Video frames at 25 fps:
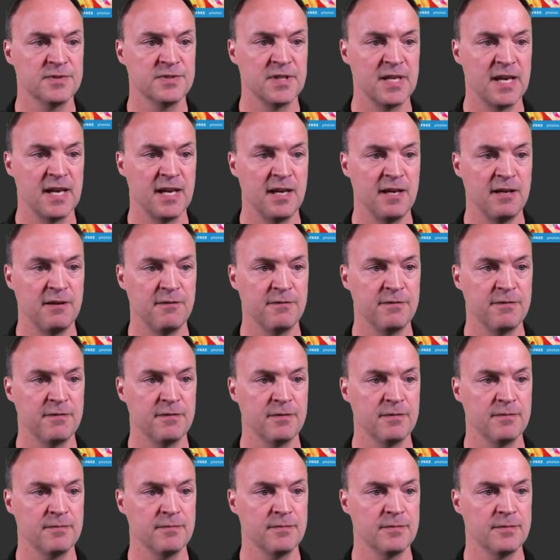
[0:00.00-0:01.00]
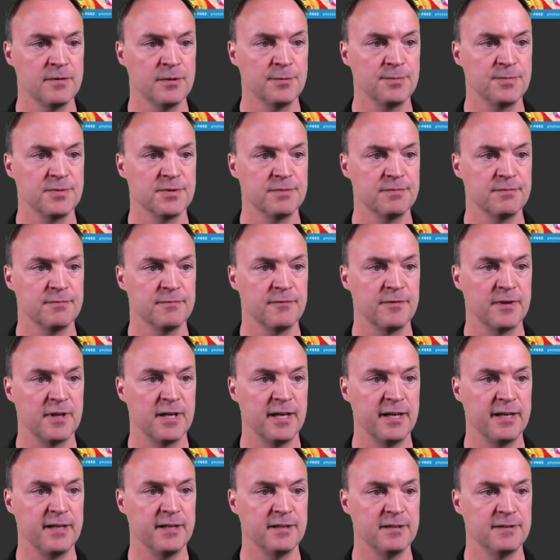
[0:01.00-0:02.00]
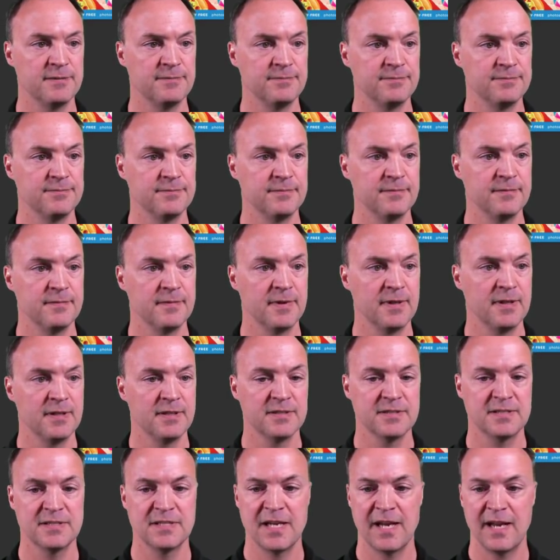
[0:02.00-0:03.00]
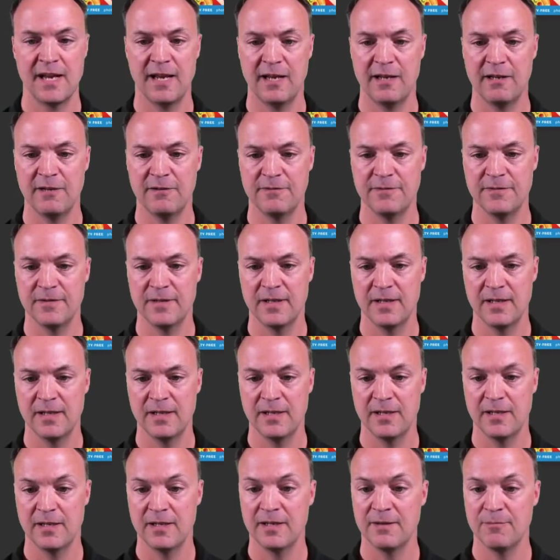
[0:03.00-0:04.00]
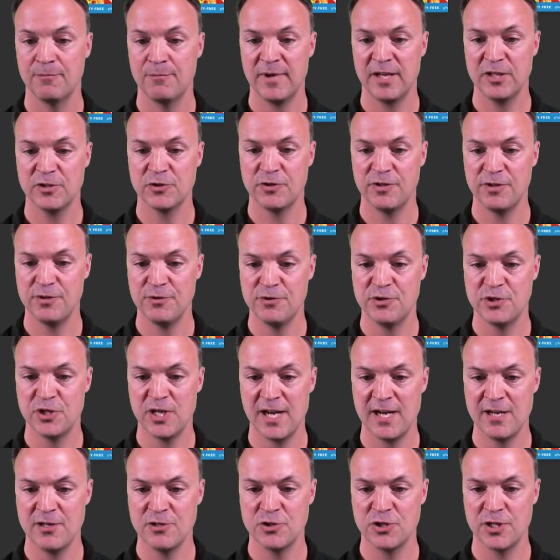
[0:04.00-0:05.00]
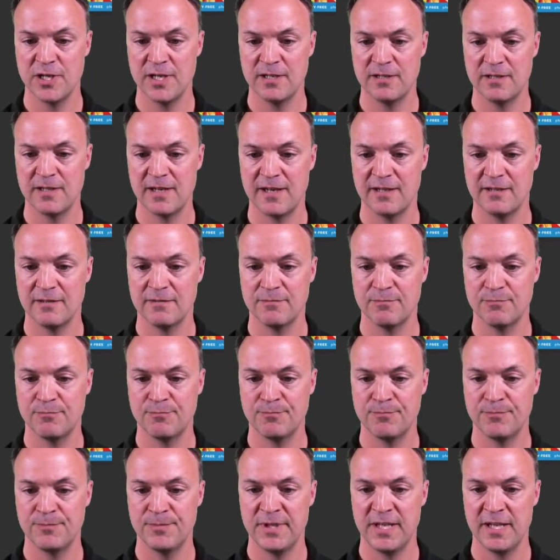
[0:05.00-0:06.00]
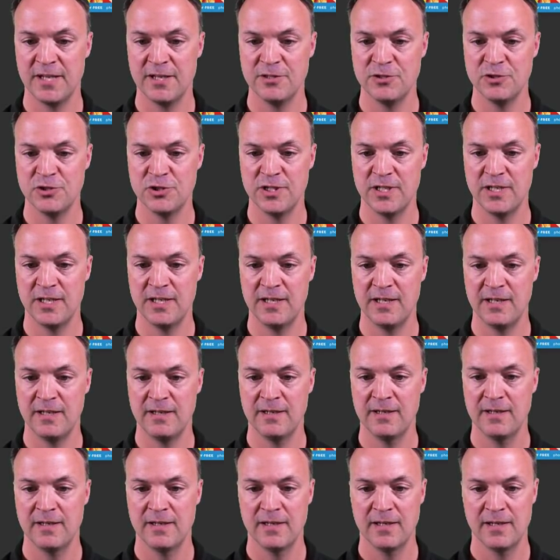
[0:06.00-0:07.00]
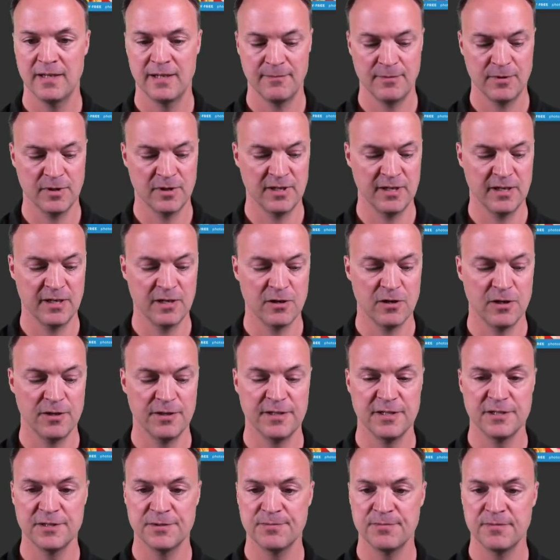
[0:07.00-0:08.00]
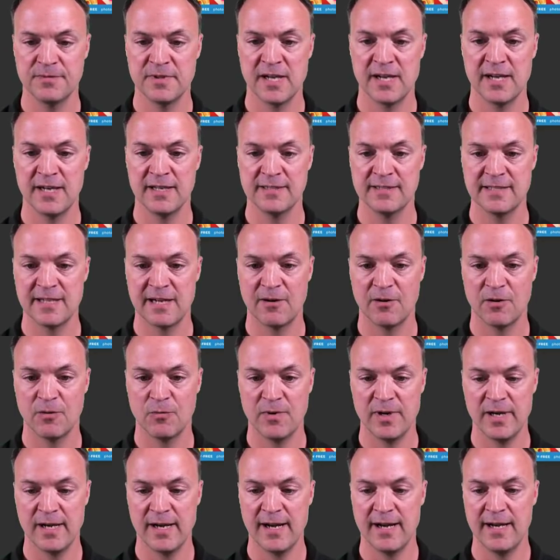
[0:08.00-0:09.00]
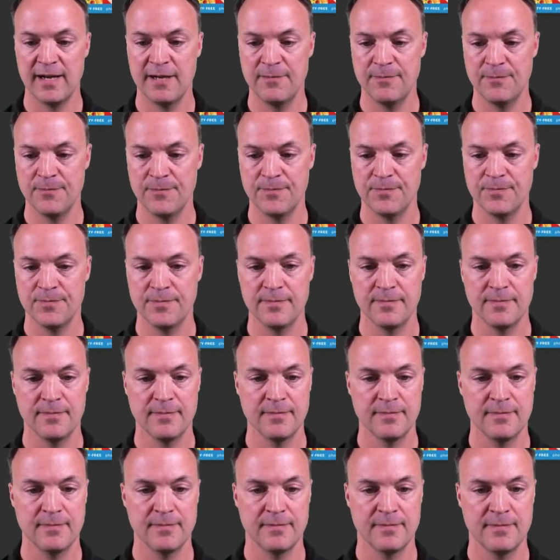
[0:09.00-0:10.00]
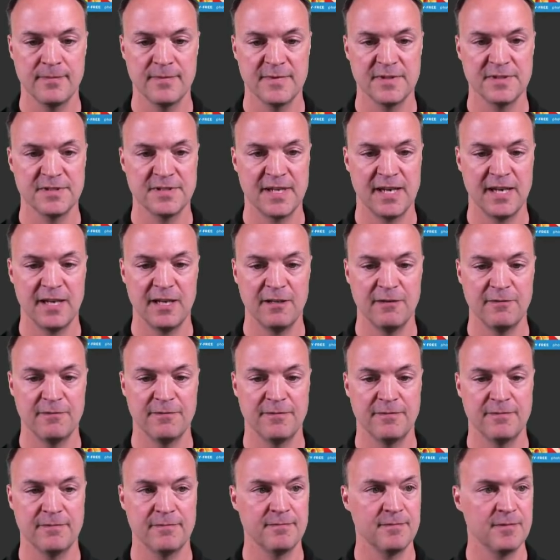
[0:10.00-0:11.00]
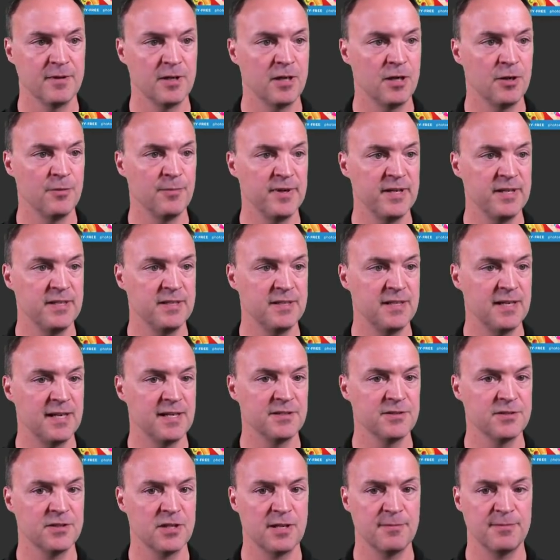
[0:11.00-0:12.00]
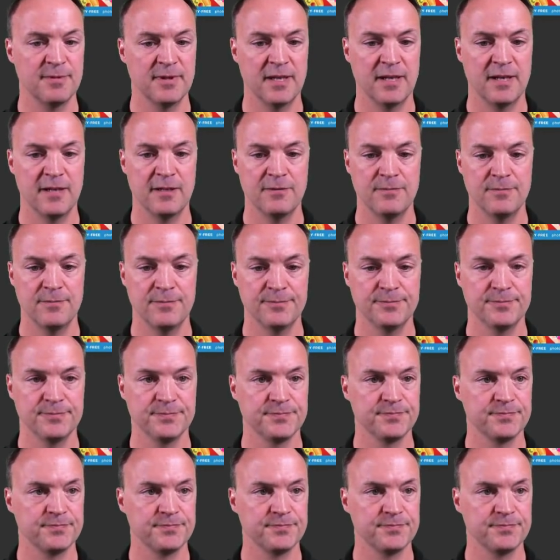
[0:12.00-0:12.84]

save, oops, file, save, make sure you change it, PNG, I'm gonna call this uh, Tower 1A, save on my desktop again,